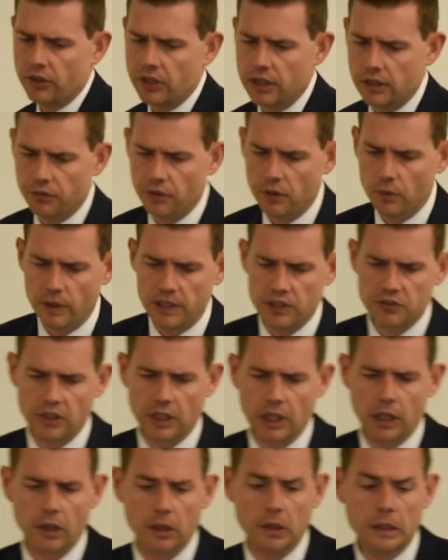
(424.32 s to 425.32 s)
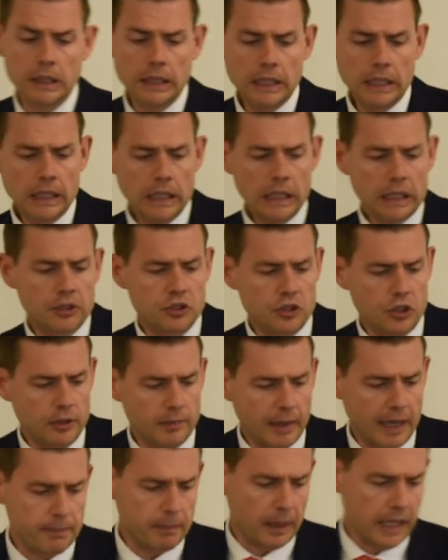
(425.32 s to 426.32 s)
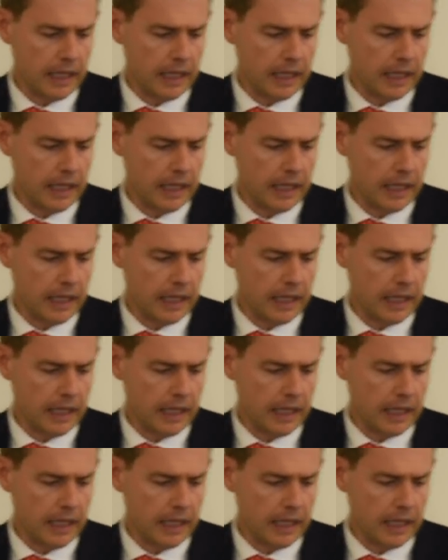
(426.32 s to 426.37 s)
only a few weeks ago, the two main